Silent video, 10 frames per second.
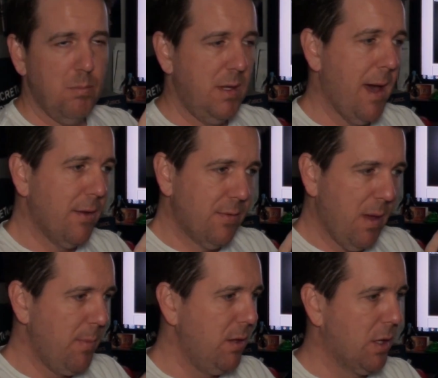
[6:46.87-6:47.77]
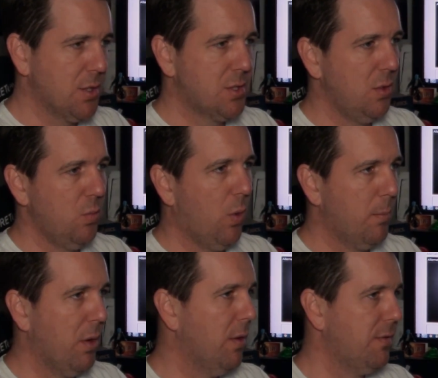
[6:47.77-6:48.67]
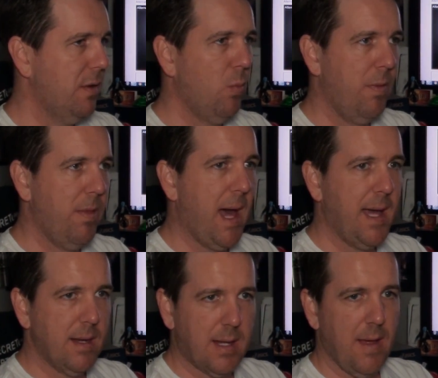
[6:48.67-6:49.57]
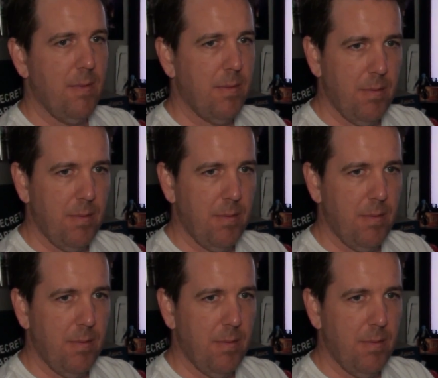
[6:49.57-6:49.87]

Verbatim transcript: Yes, maybe you could shoot one person with that and get